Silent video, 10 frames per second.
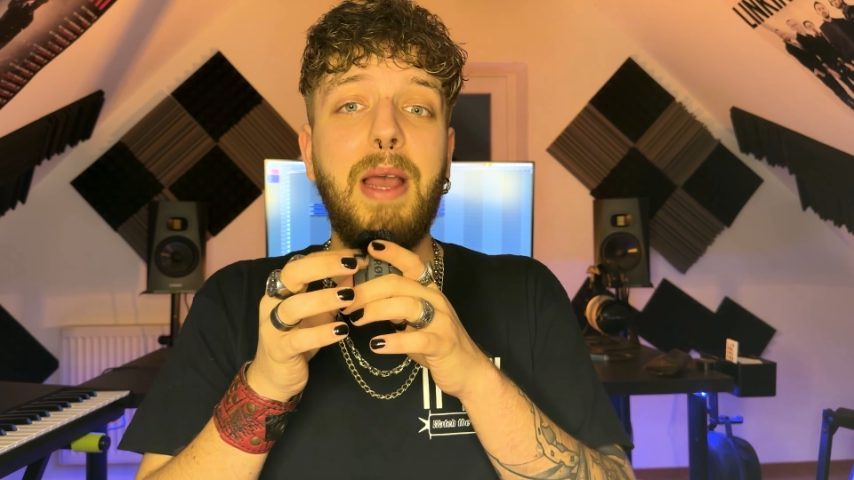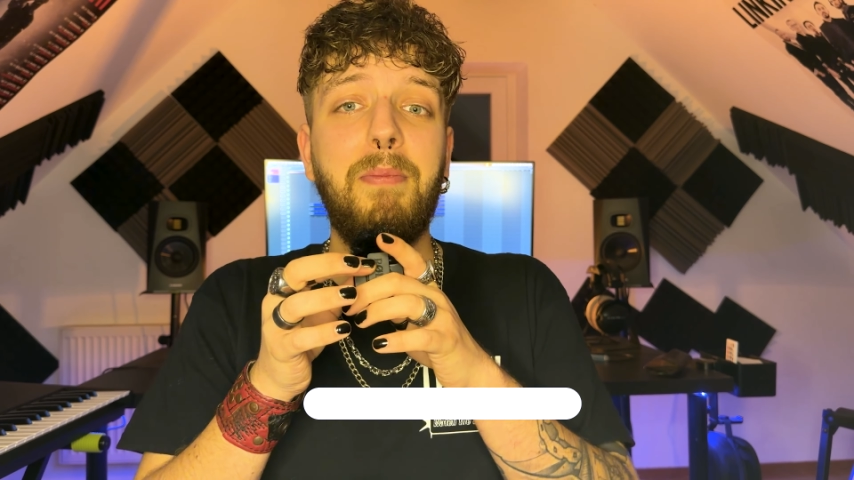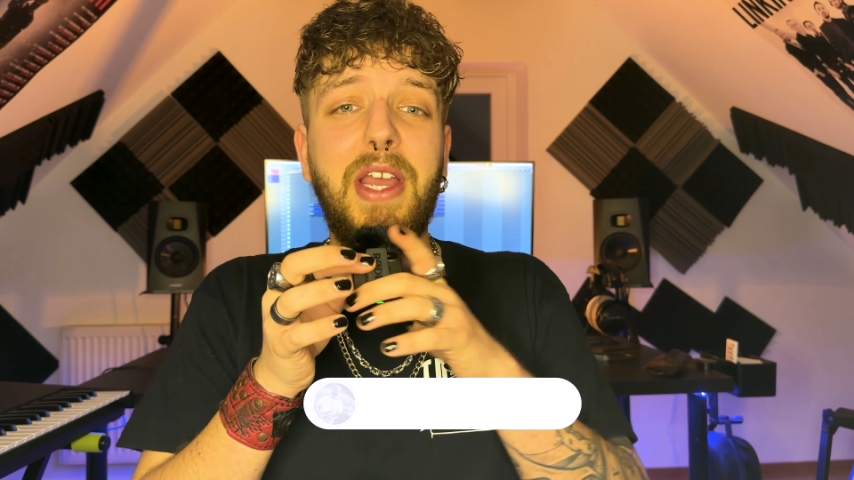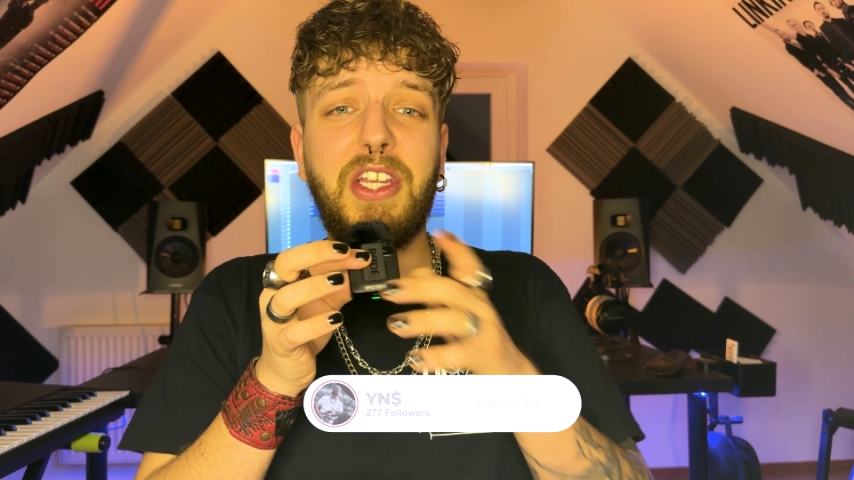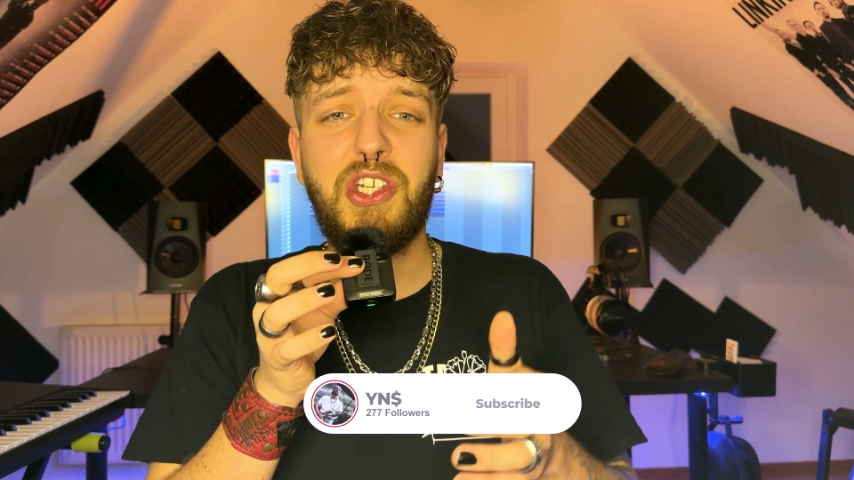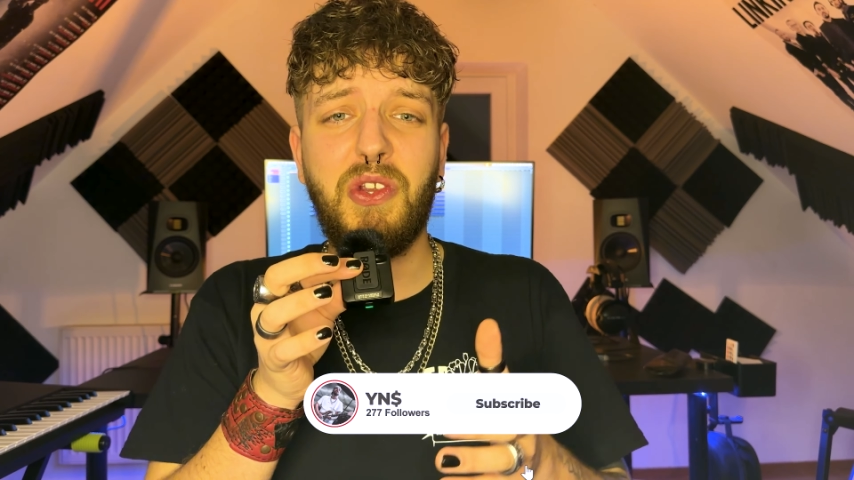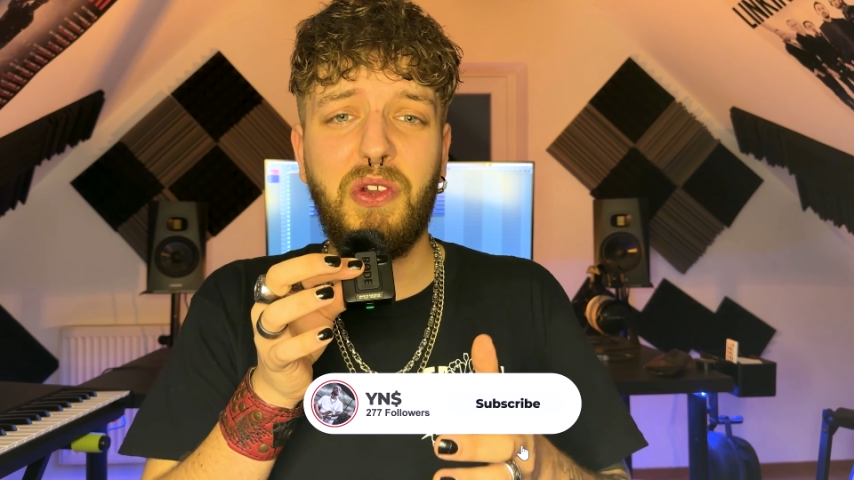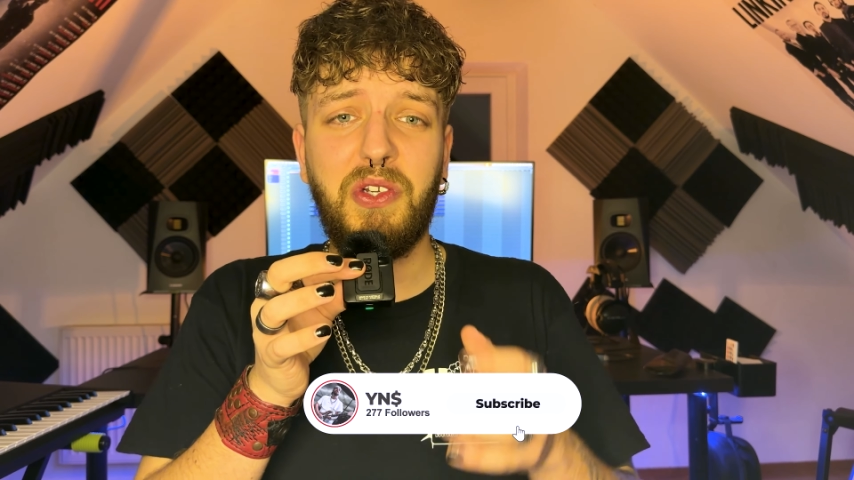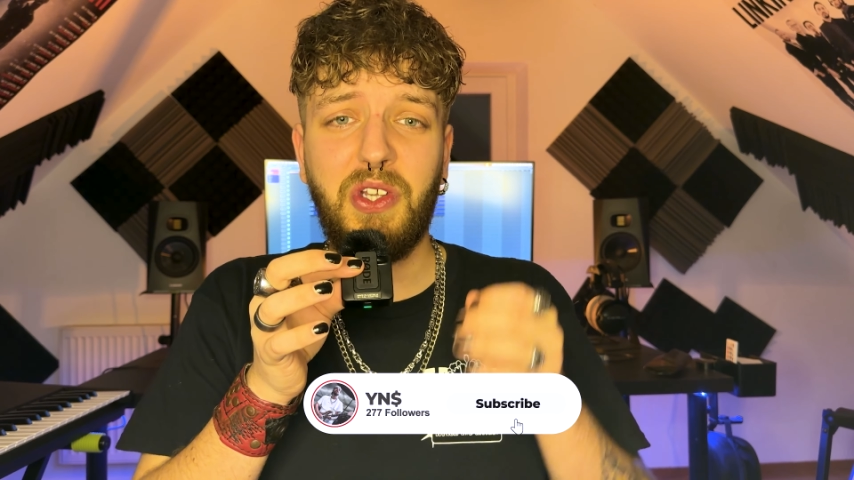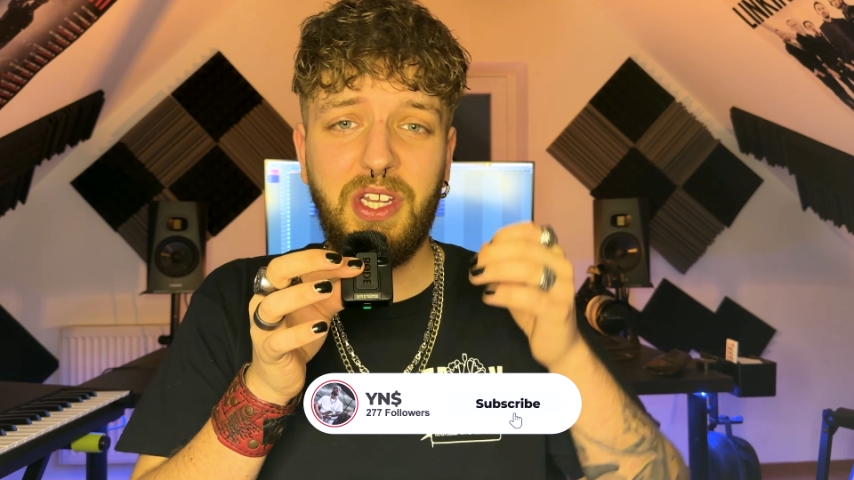make
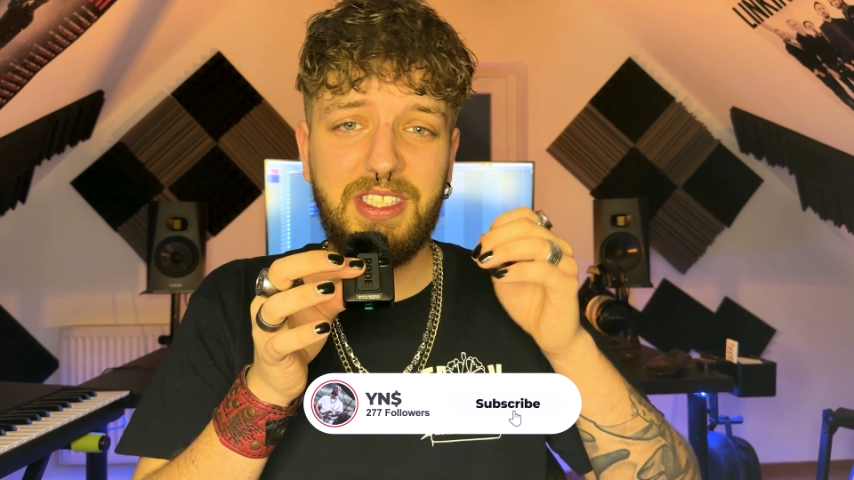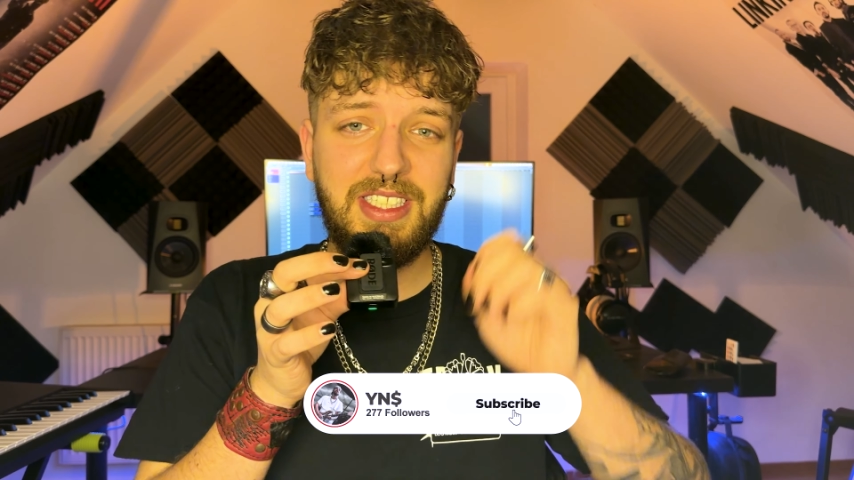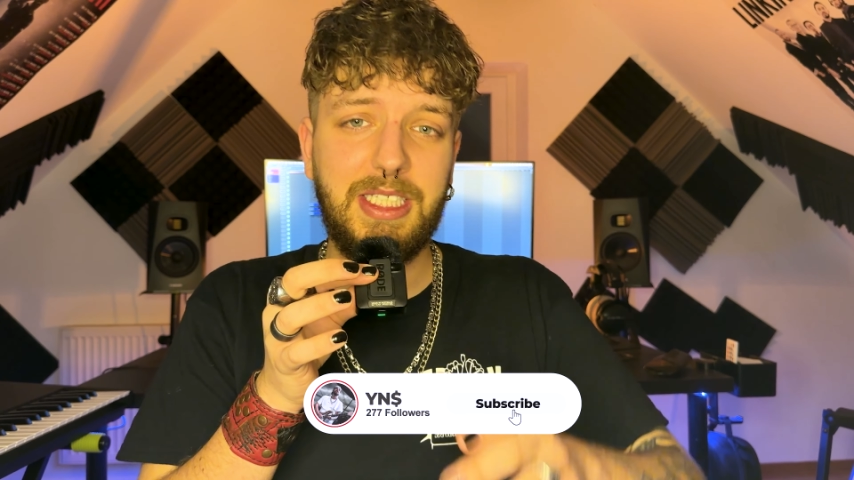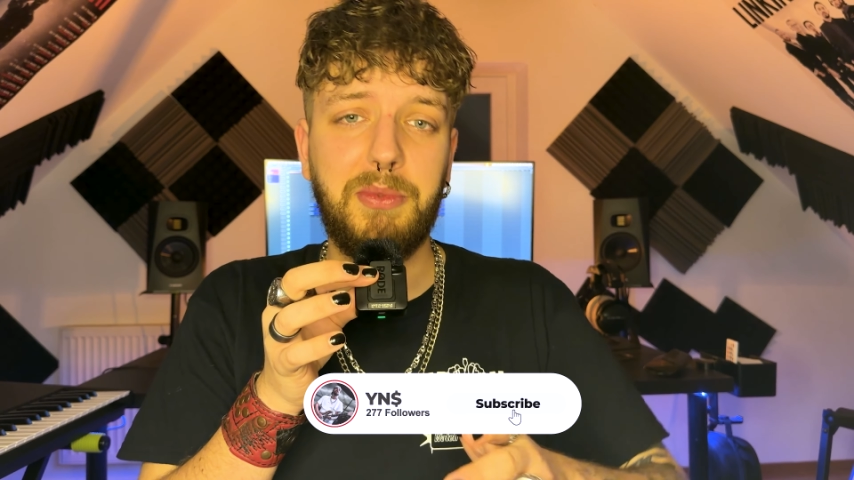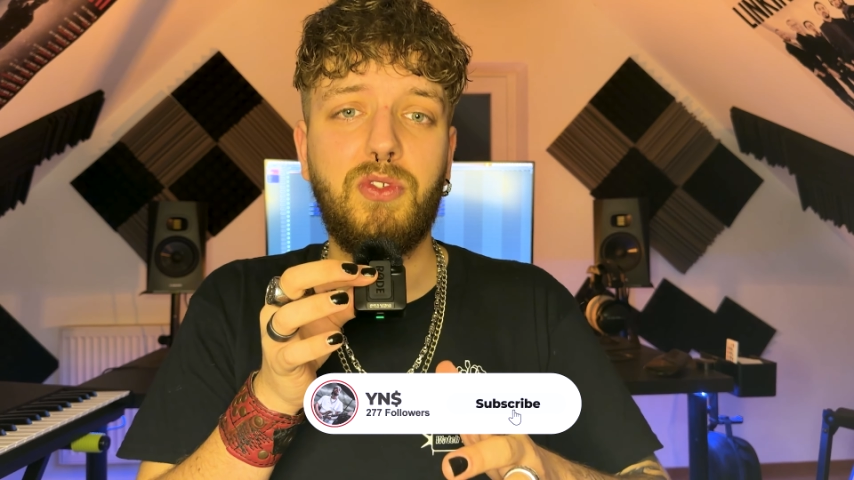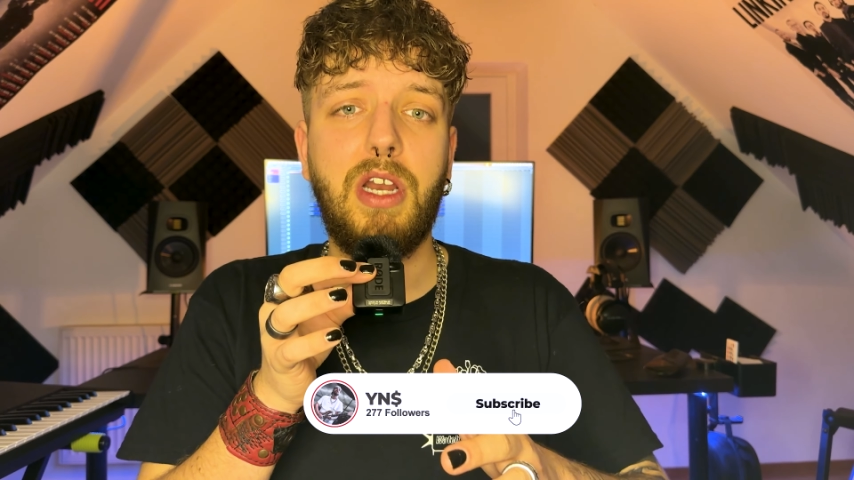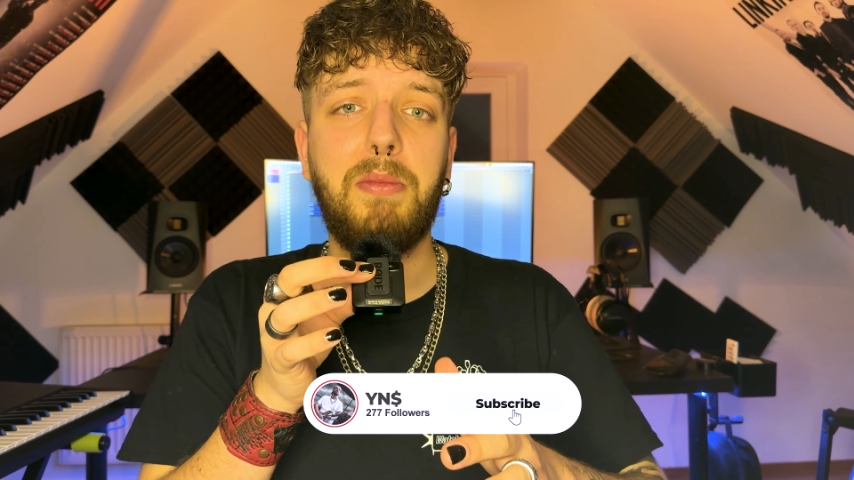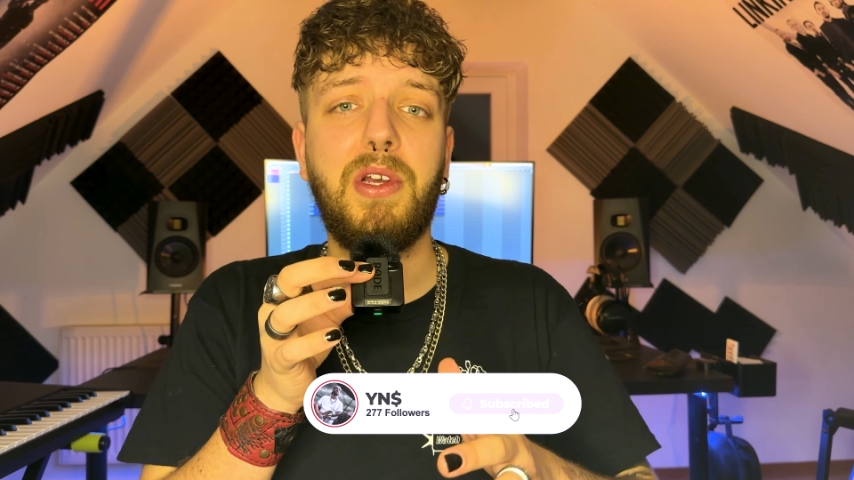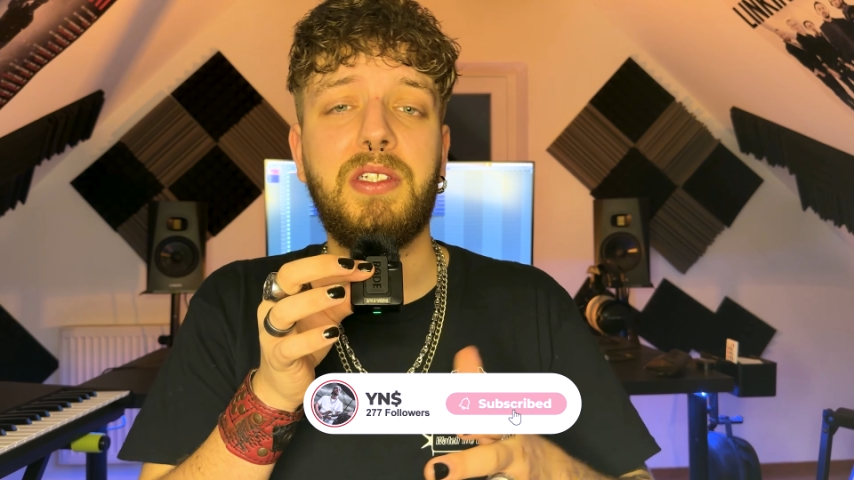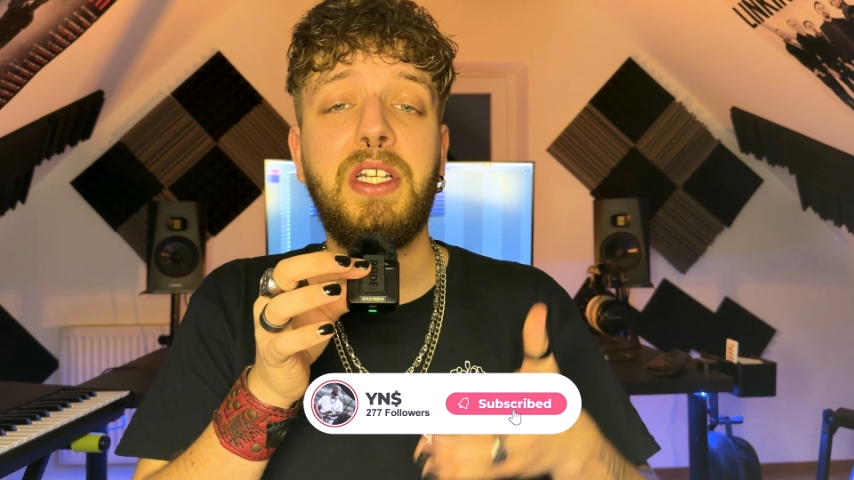sure you hit that subscribe
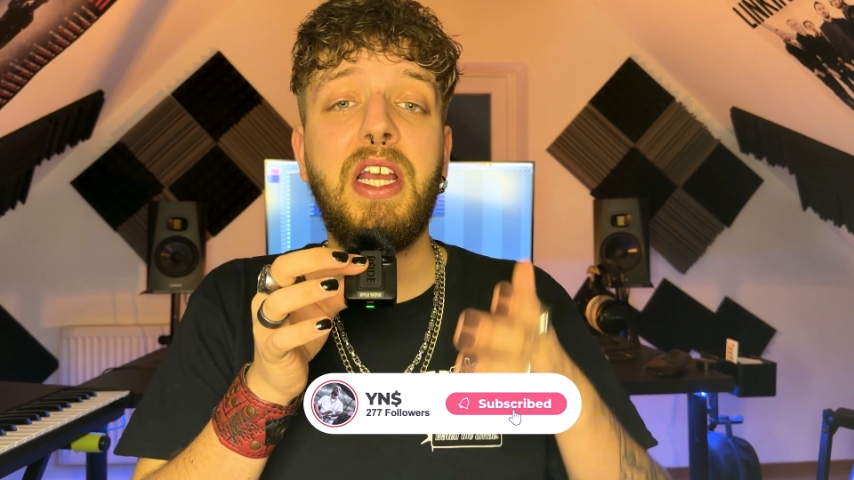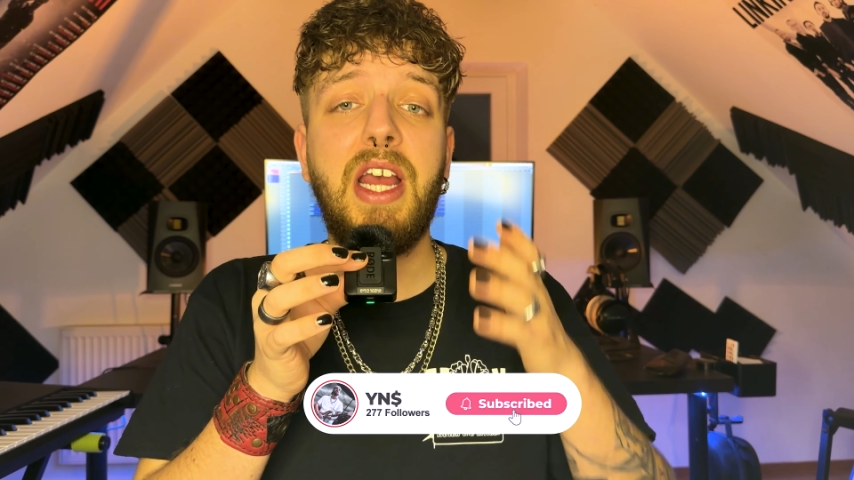button